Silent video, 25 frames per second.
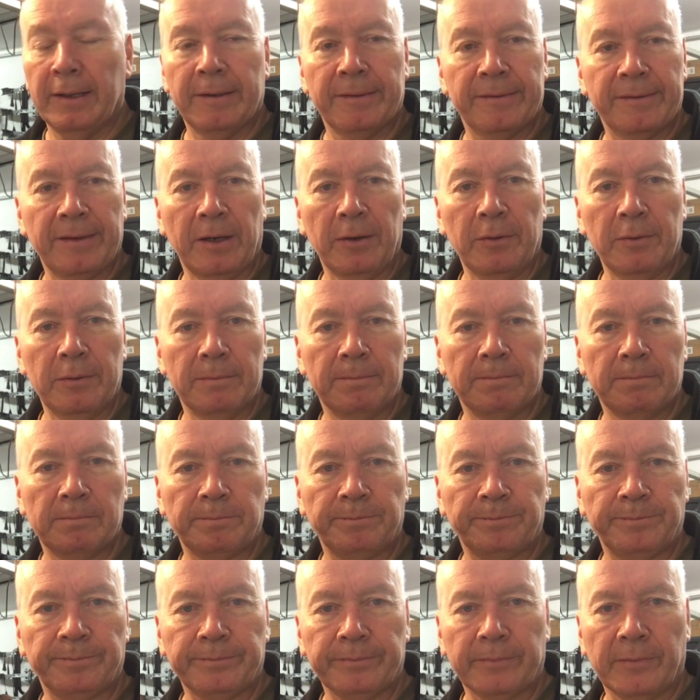So
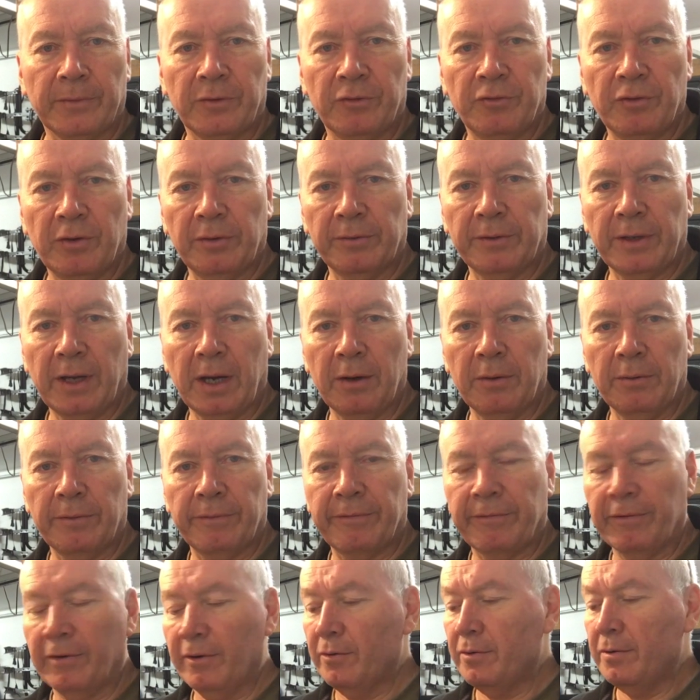drilled the hole
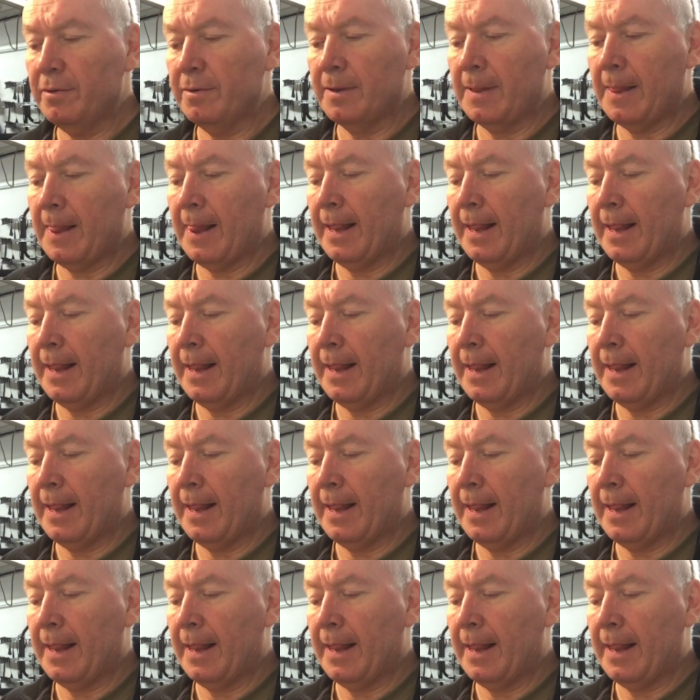through.